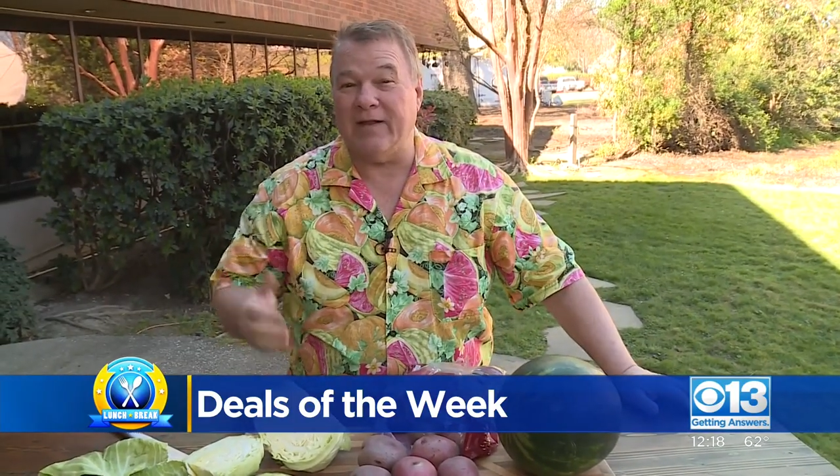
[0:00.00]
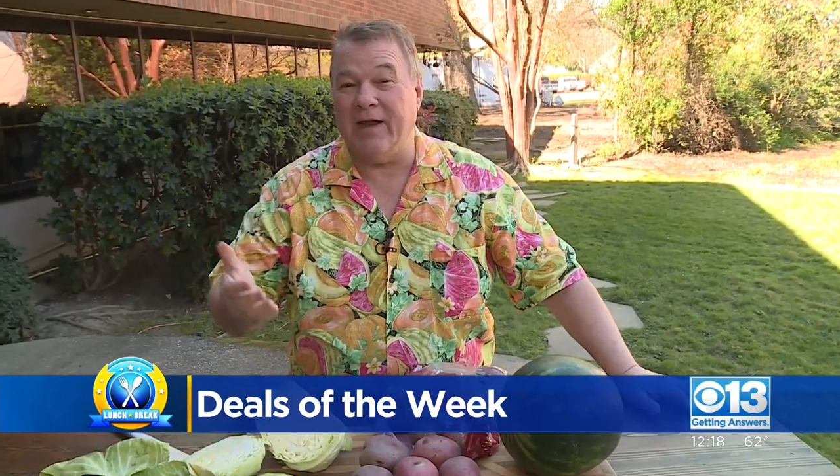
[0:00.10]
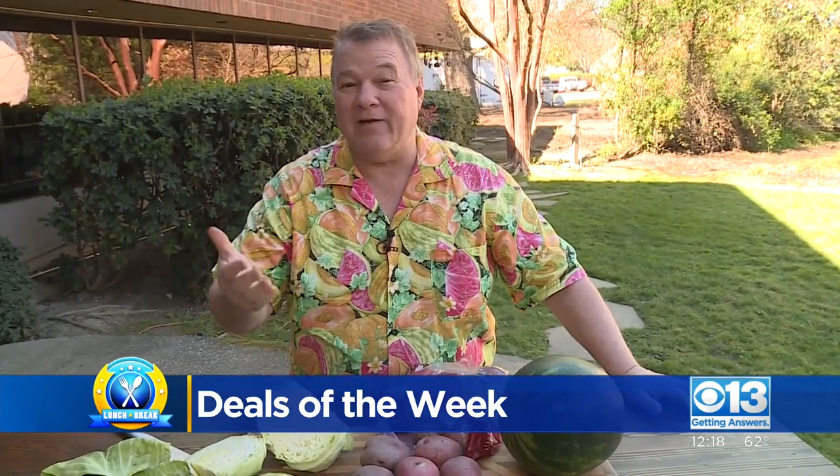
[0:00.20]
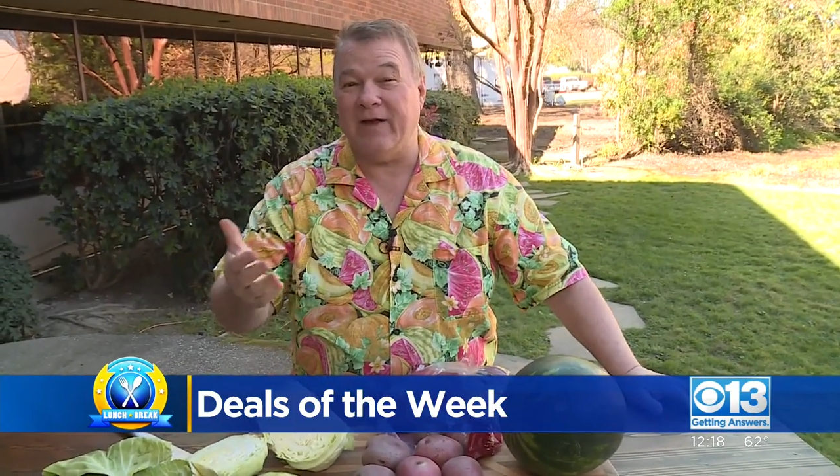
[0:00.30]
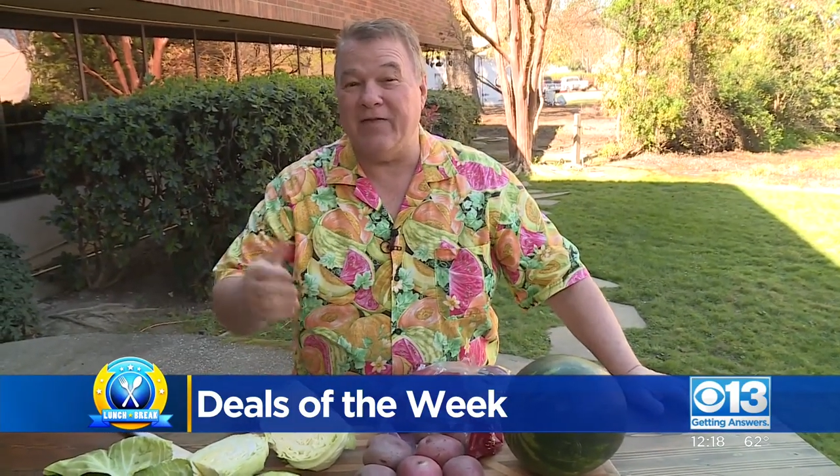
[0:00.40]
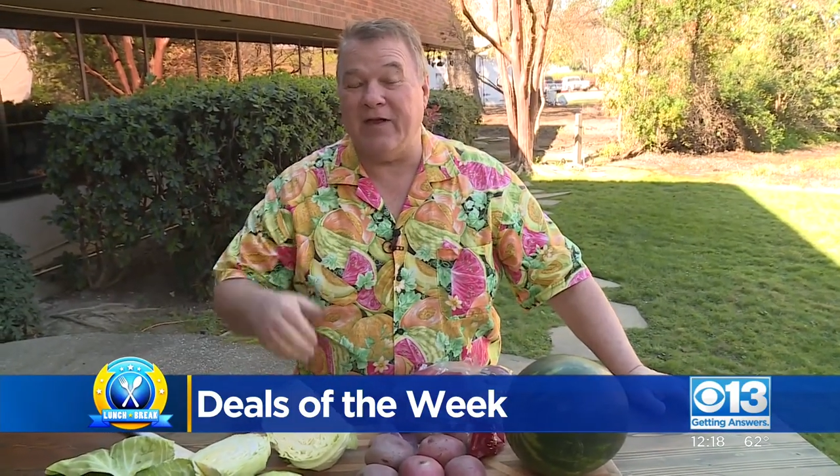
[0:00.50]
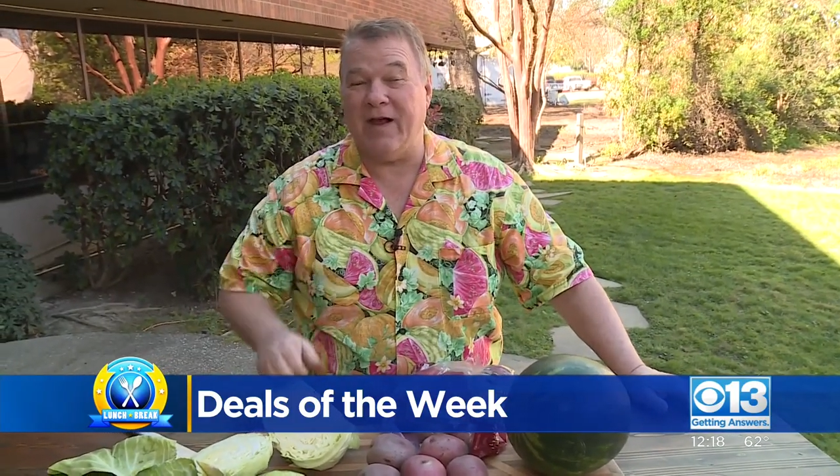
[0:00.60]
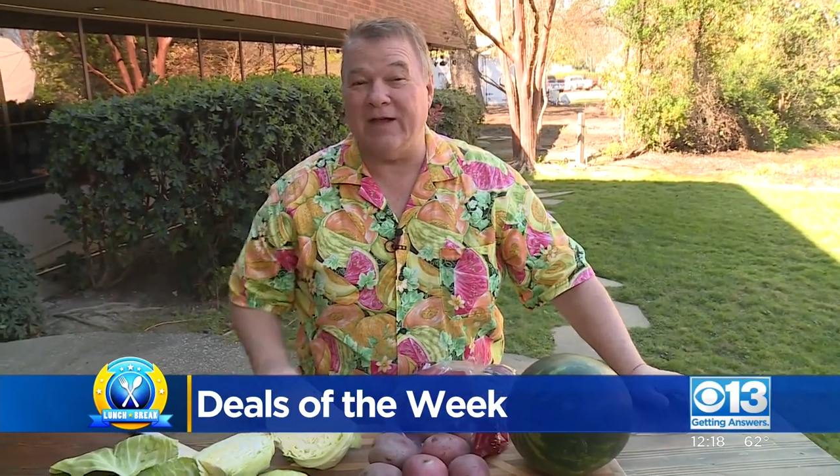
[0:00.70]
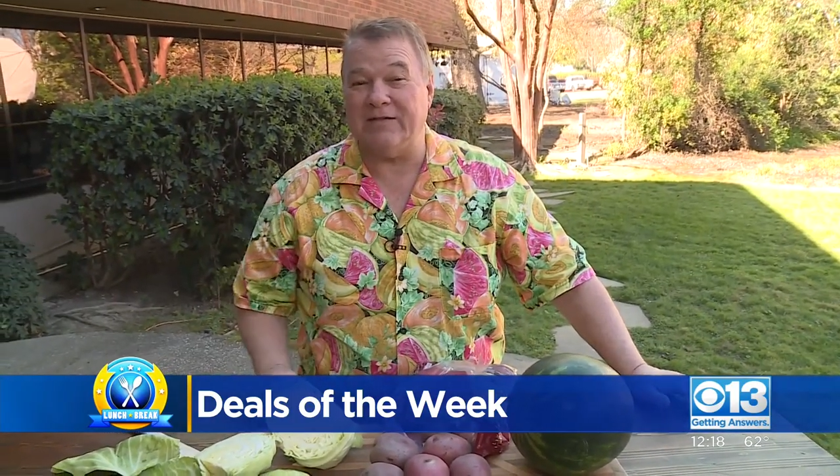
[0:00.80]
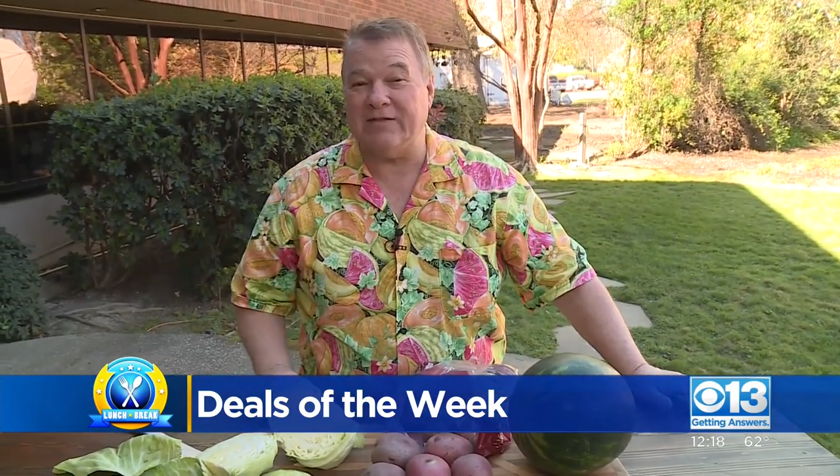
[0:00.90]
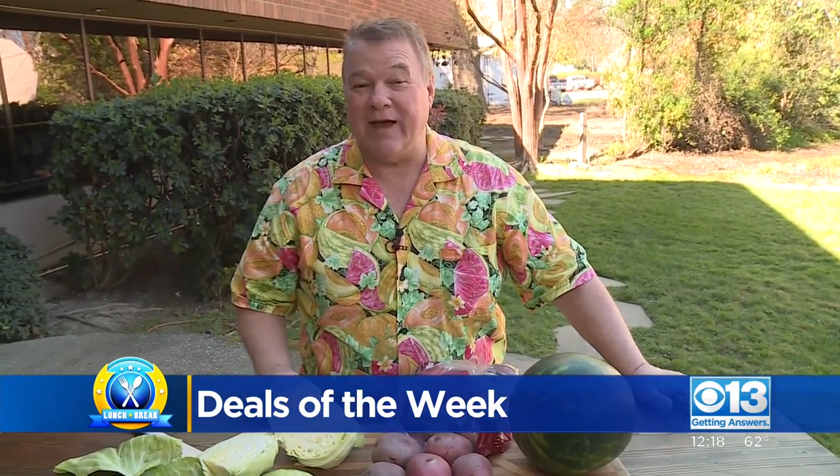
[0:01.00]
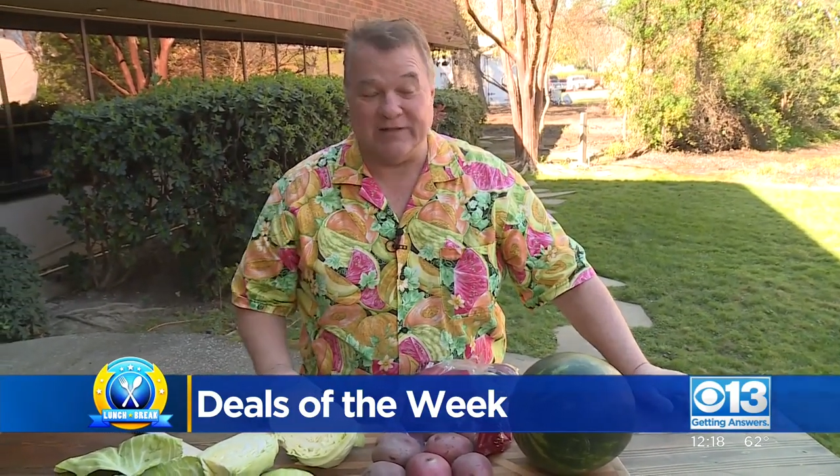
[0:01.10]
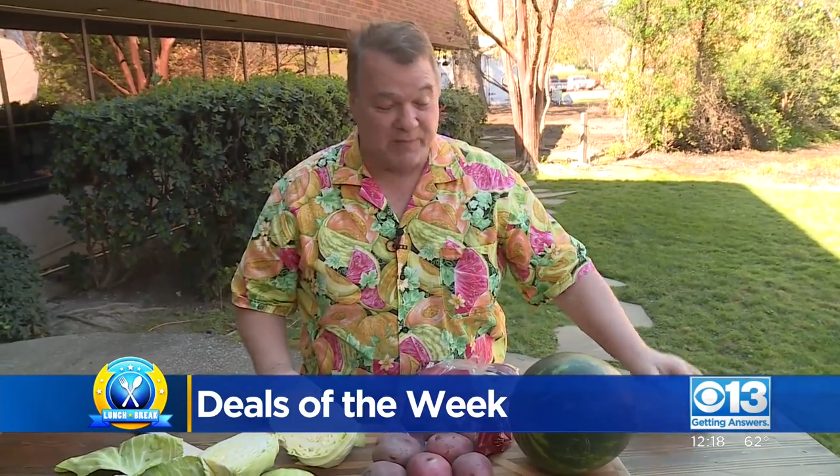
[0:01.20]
here in the United States.